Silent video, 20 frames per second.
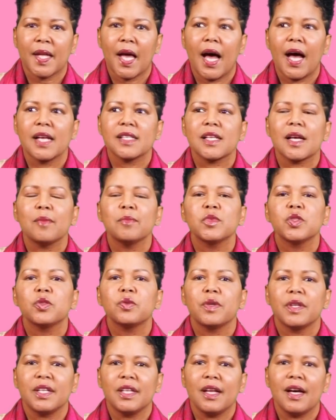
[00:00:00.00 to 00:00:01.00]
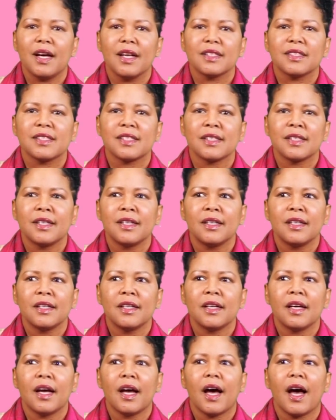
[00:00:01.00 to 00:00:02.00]
As I'm doing that,
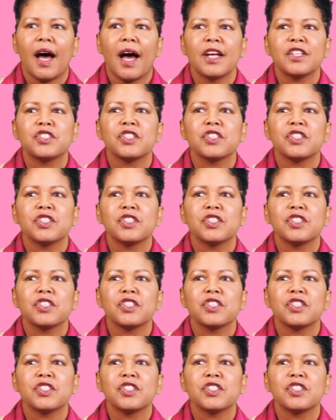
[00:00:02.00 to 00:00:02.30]
I